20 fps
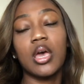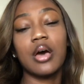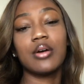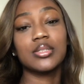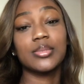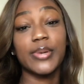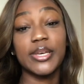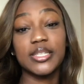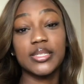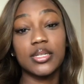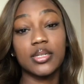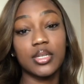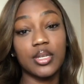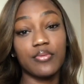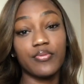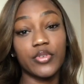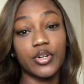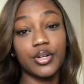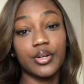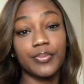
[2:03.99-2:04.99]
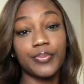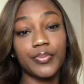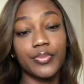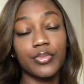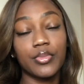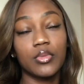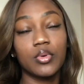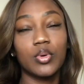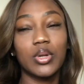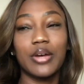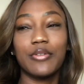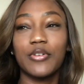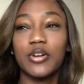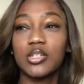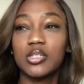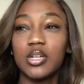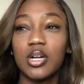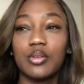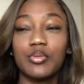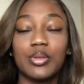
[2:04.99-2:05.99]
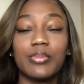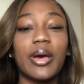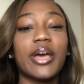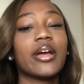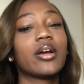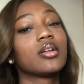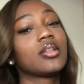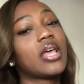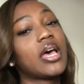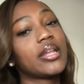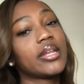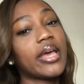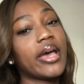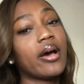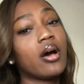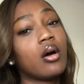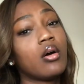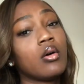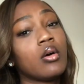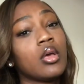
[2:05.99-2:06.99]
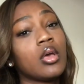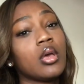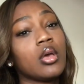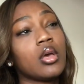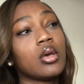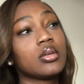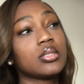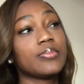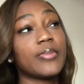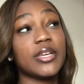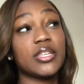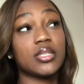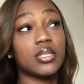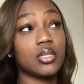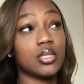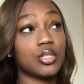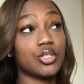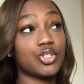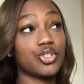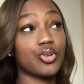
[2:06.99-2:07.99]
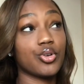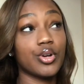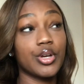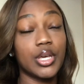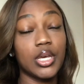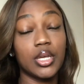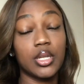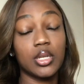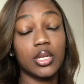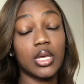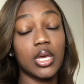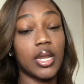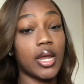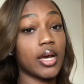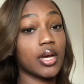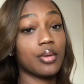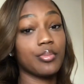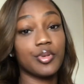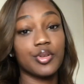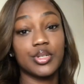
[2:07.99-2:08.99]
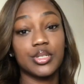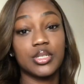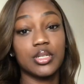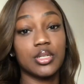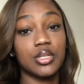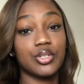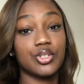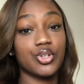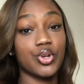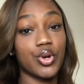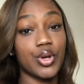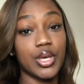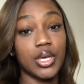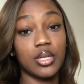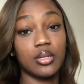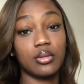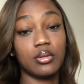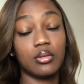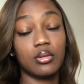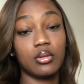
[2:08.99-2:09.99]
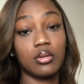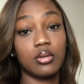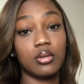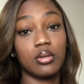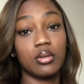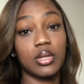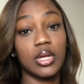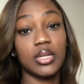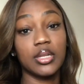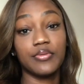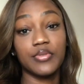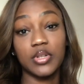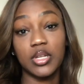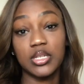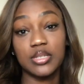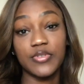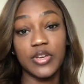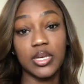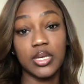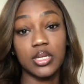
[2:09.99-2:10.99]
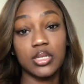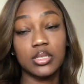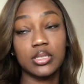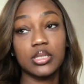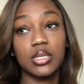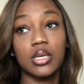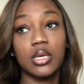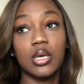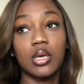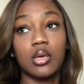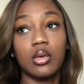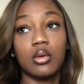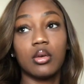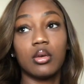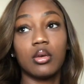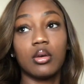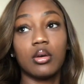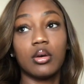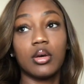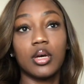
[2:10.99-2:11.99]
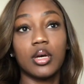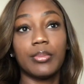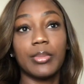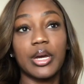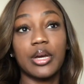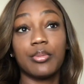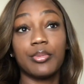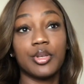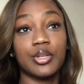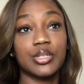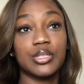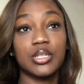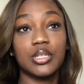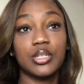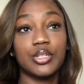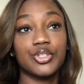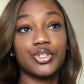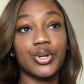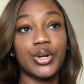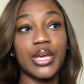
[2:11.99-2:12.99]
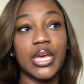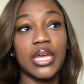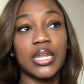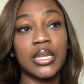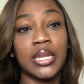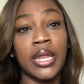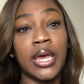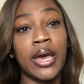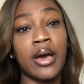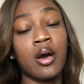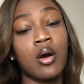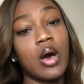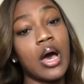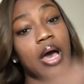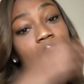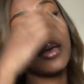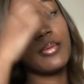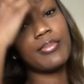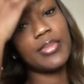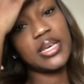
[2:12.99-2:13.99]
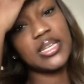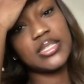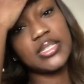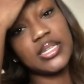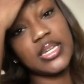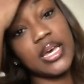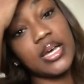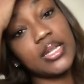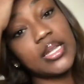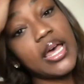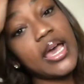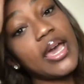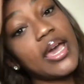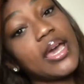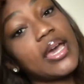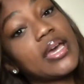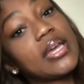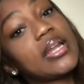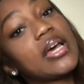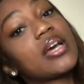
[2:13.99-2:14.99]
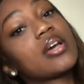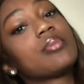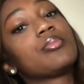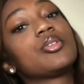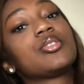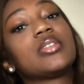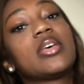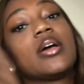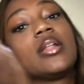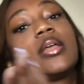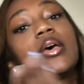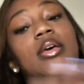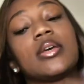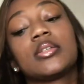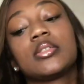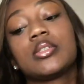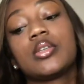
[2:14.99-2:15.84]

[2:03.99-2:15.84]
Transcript: I was based in Denver. When I first started with my airline now, it's based in Detroit and I commuted to Detroit. I live in Las Vegas. I commuted to Detroit and now I am based in LA and I commute to LA.